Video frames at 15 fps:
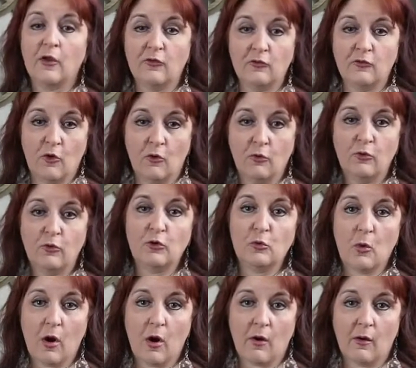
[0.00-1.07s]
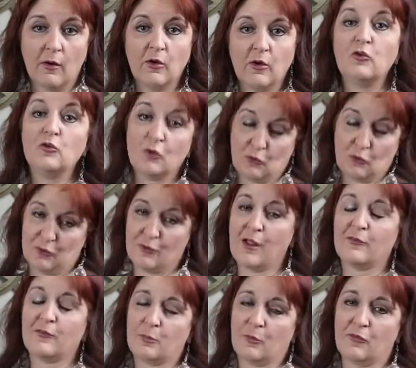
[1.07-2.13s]
You know who you are. You know you're
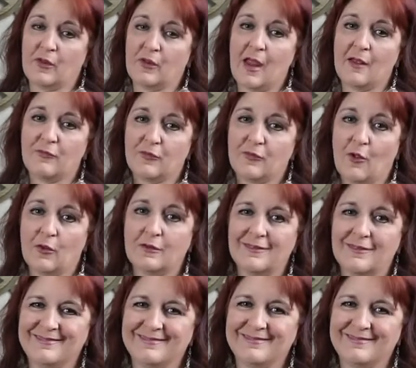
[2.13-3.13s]
not supposed to have salt.